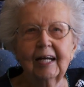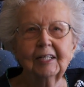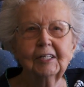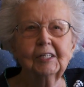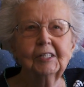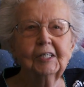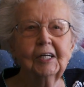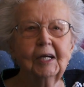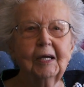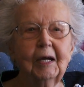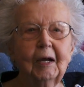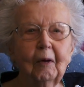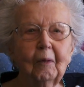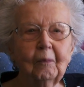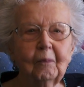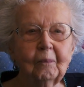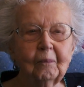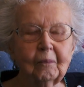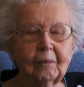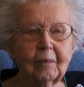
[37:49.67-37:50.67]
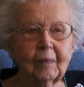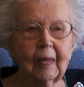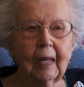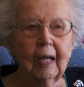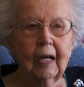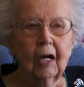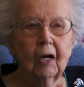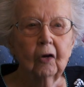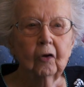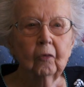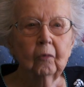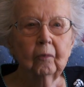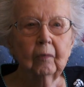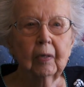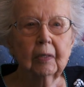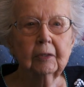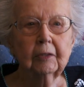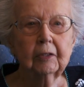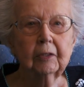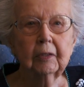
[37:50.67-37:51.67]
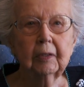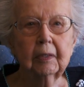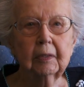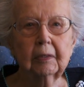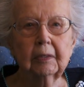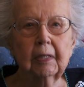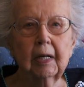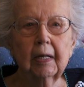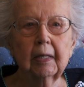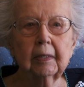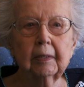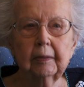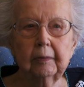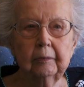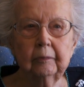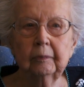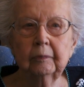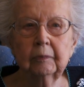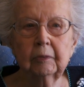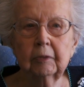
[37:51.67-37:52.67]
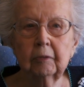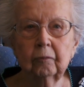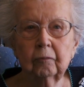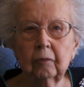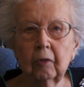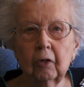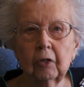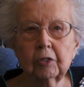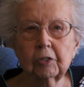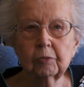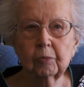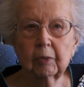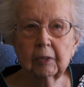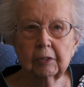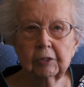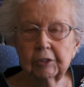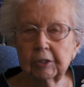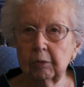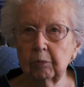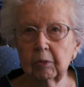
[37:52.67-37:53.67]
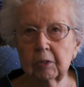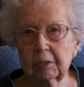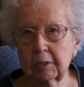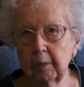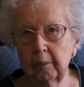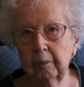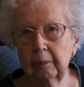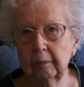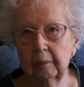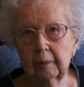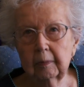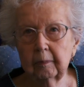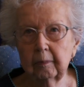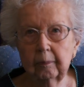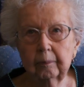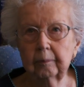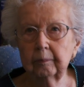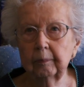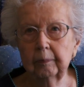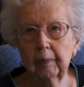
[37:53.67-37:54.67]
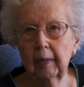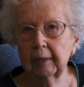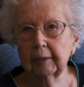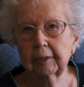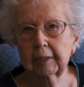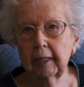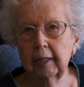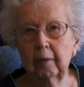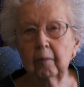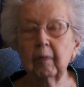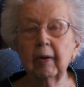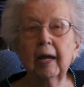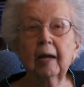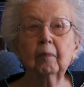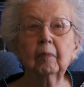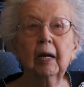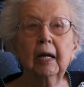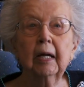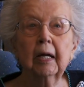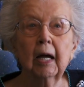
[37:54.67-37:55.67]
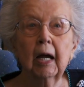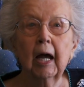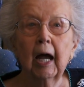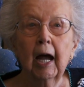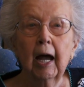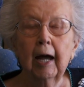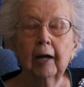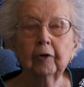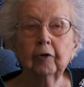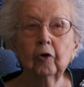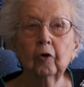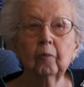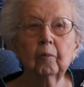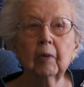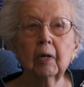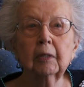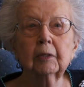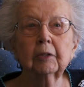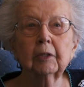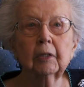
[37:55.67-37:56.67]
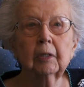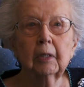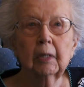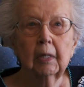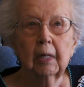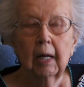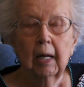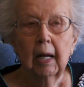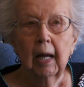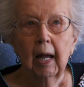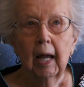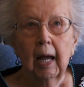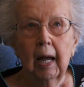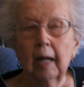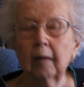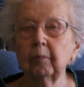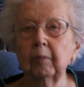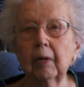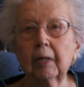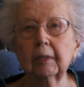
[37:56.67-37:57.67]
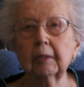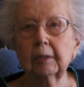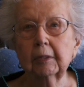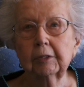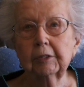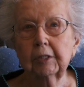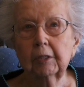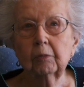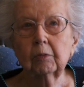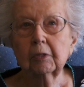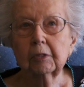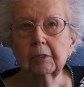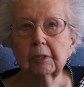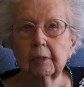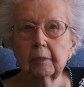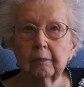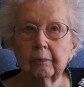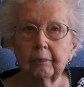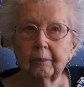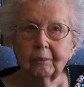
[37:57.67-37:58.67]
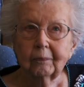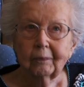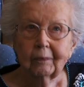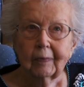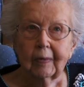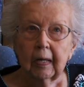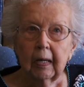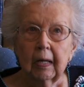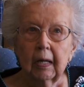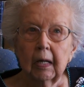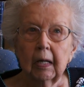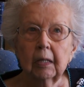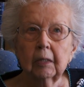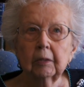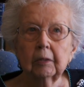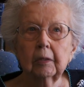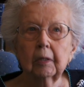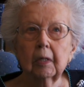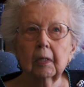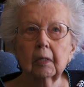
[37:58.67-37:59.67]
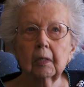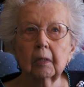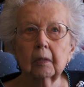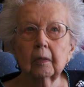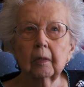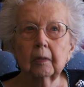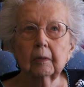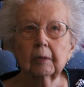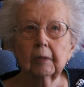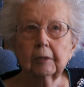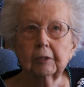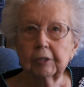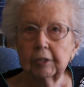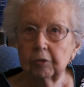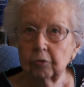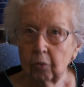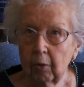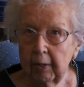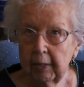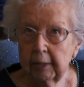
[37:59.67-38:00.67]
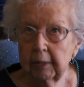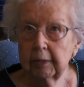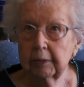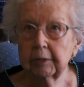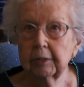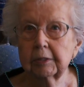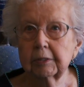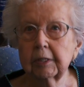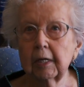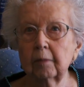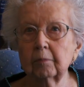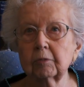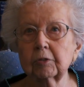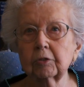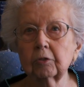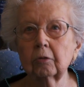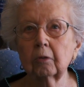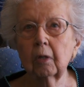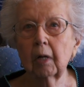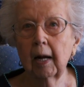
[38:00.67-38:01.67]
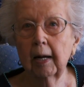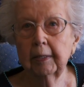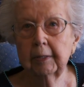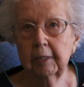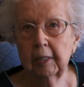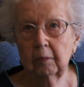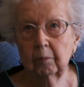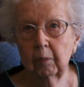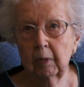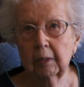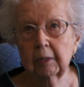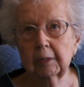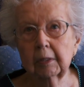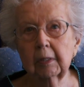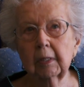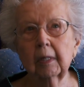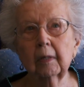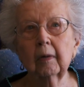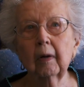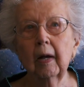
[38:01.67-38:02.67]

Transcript: she, um, her mother and dad divorced when she was a practically a baby, and her mother had been she was a, um, in uh, she trained at the same school I did, but uh,